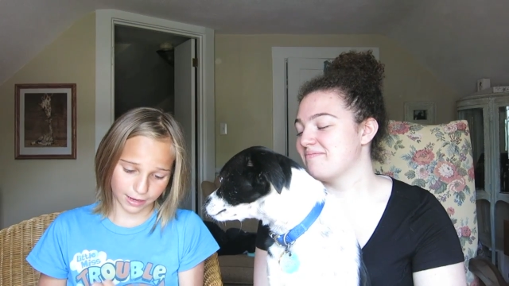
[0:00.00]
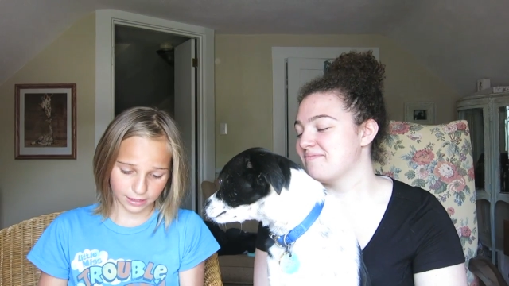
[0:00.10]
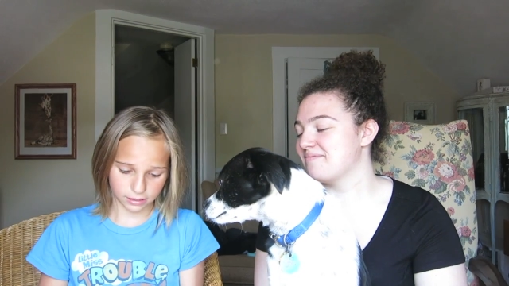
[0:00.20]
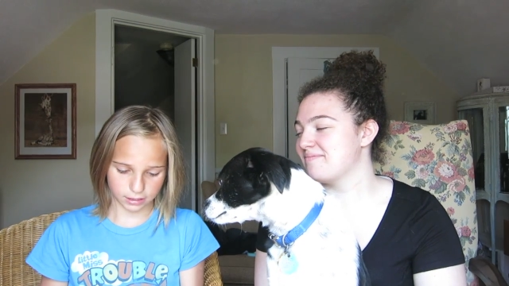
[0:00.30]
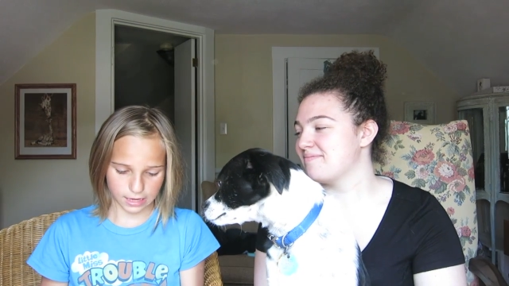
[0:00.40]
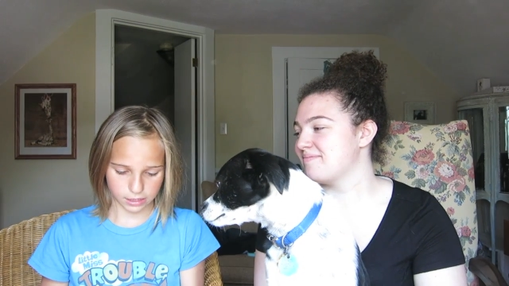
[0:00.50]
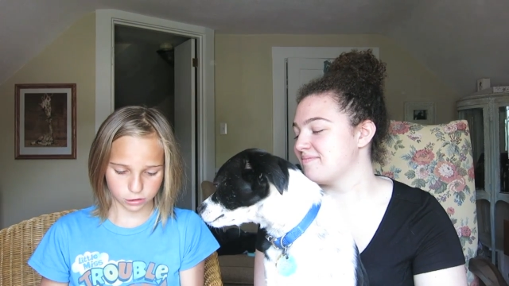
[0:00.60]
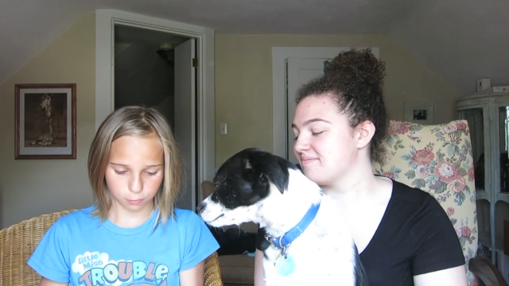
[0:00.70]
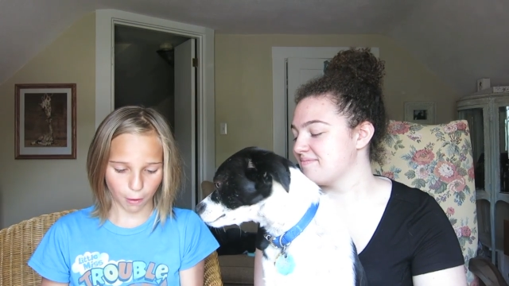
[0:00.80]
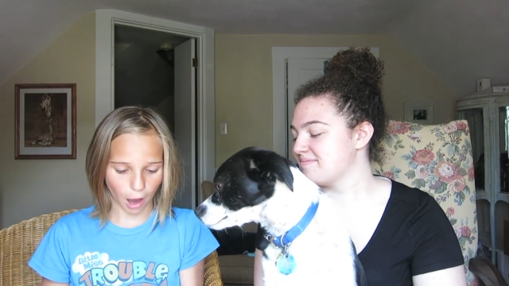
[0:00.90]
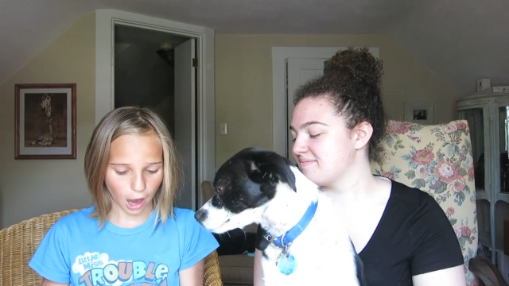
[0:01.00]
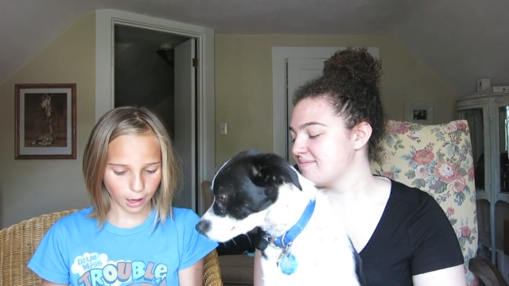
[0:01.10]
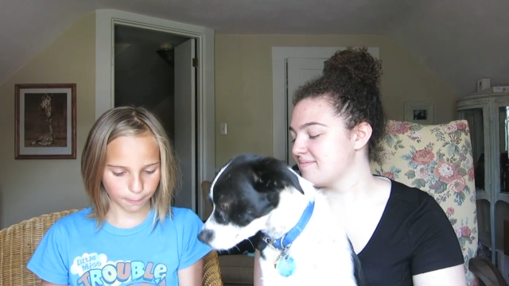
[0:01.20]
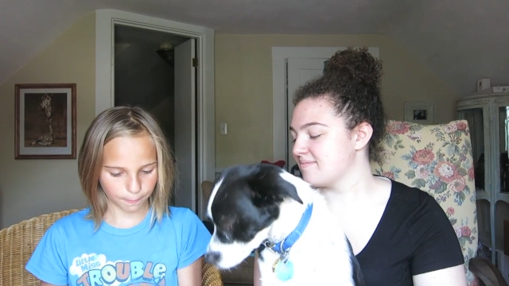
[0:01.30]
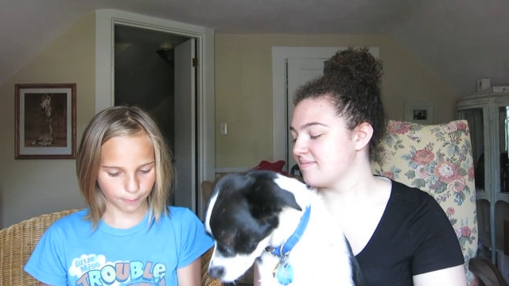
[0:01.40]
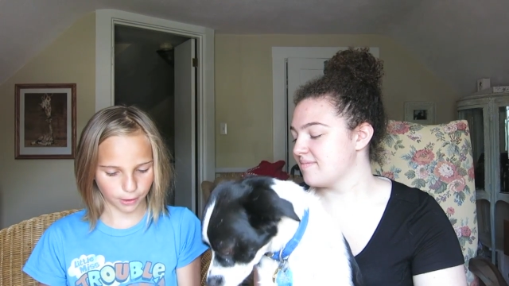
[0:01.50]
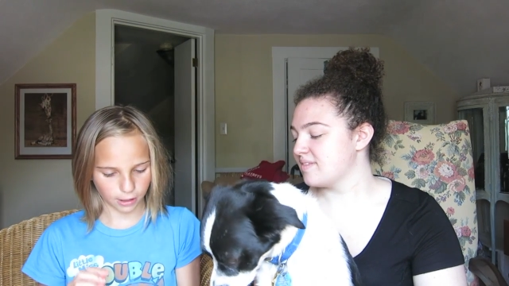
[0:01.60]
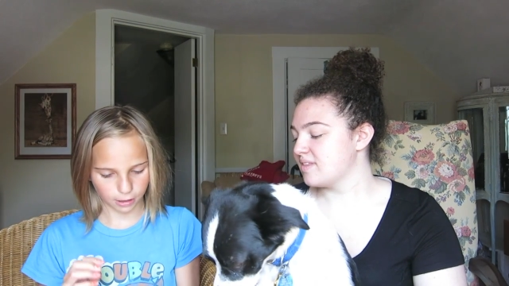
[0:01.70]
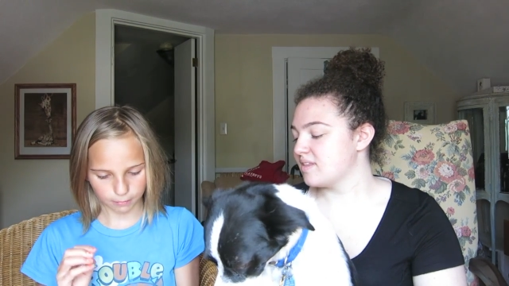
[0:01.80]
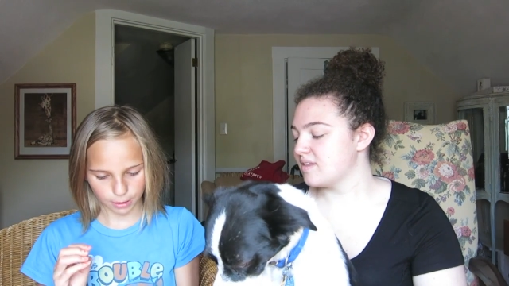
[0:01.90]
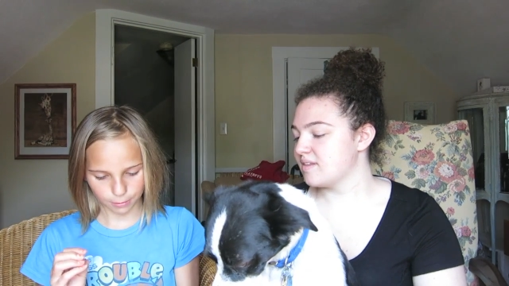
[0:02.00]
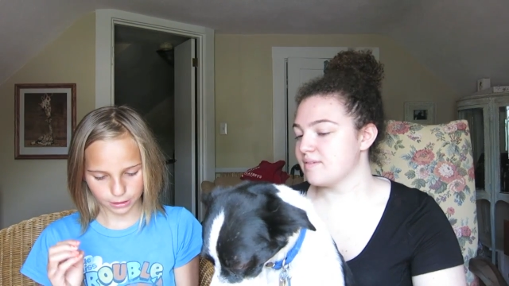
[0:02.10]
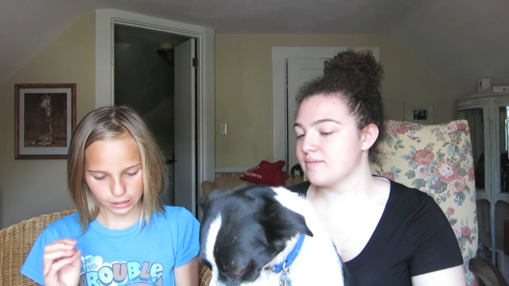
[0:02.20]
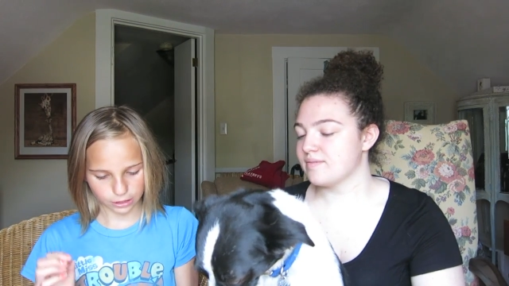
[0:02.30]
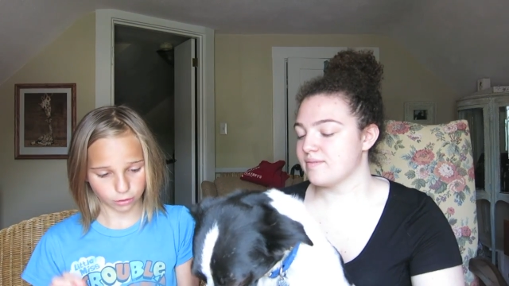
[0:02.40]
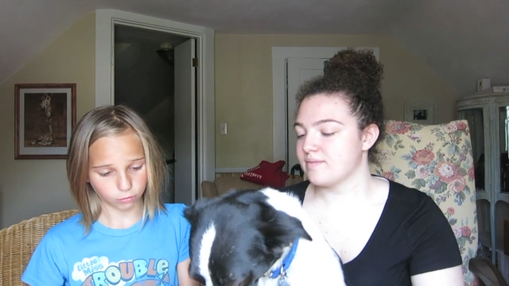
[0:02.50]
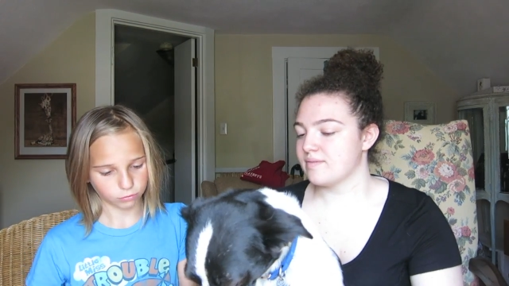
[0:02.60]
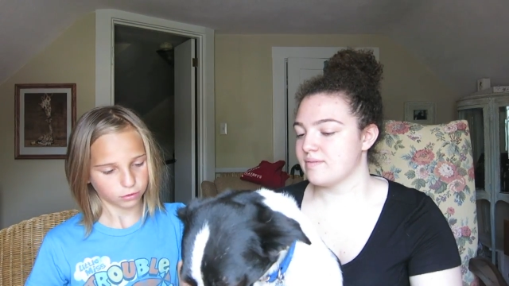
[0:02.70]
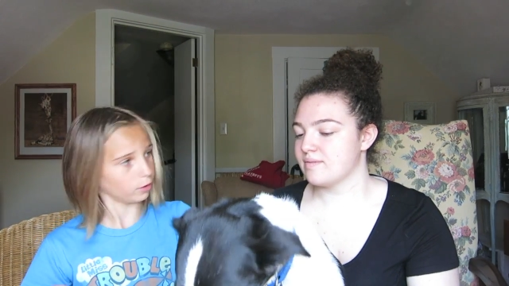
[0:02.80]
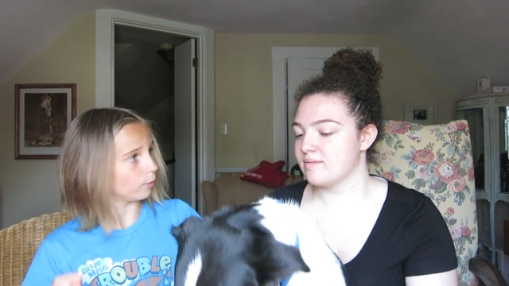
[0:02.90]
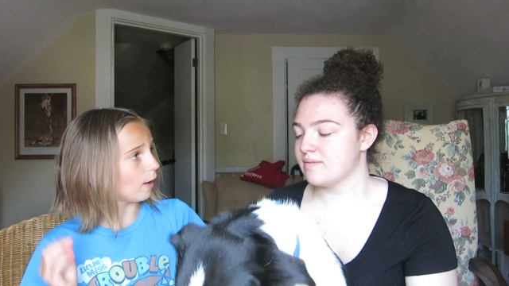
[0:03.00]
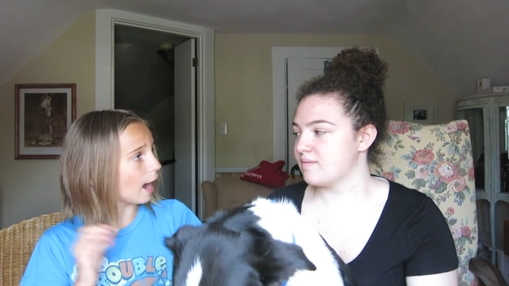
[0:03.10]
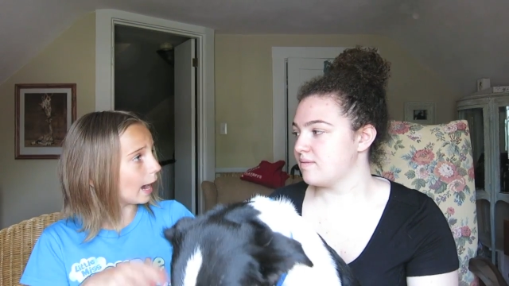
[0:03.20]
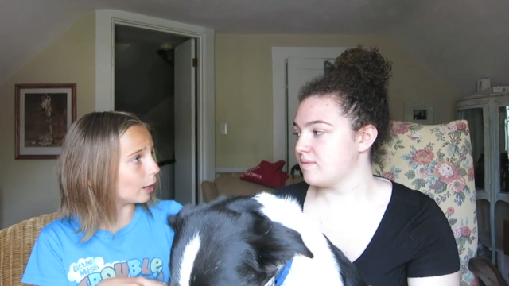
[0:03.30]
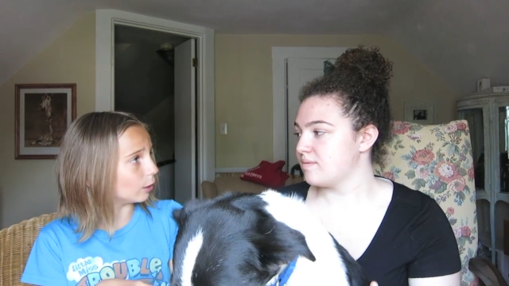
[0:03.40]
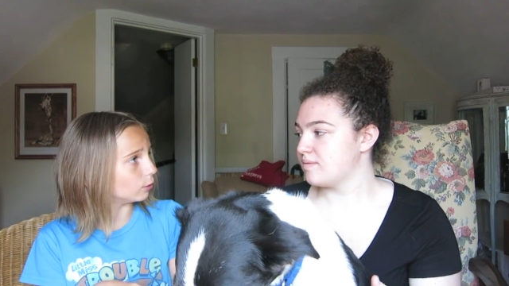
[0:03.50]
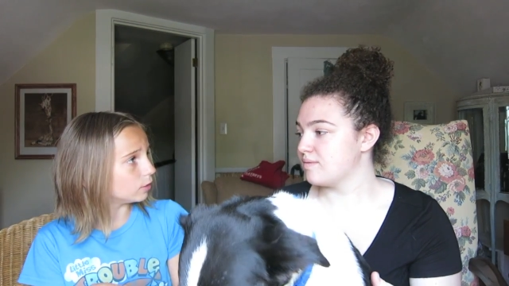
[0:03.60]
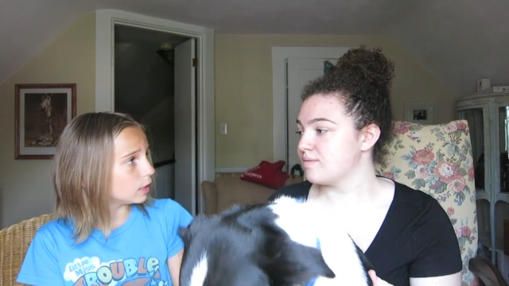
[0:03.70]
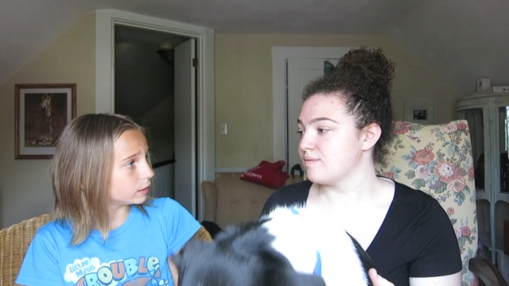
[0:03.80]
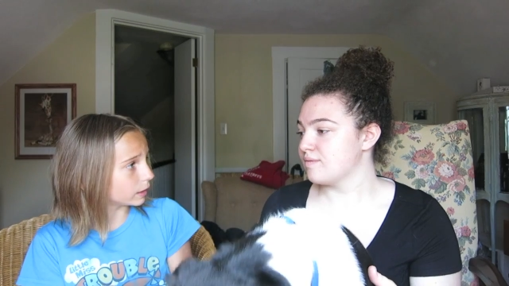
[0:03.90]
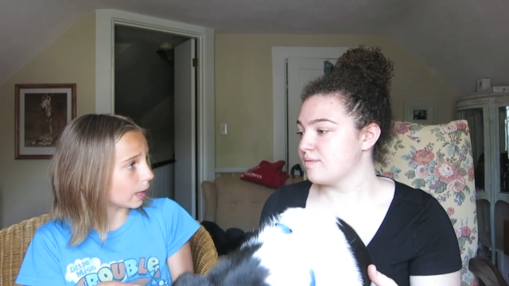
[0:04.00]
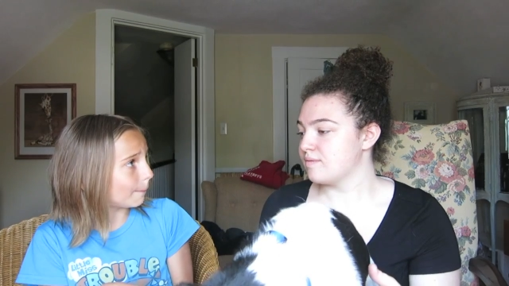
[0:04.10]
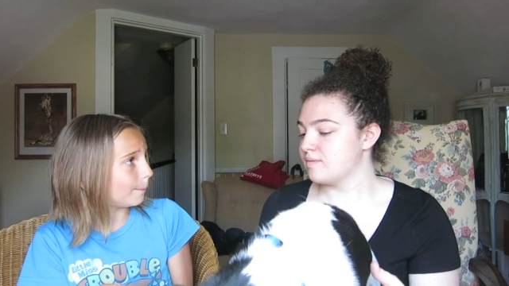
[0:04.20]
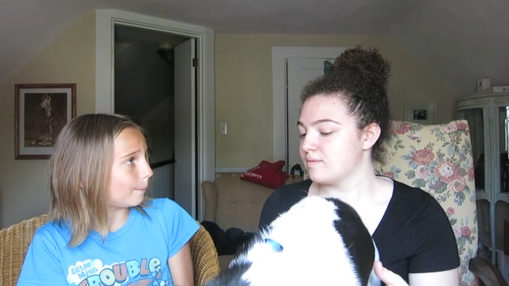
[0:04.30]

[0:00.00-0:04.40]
Speaker 1: get to that spot, but maybe they don't know how to get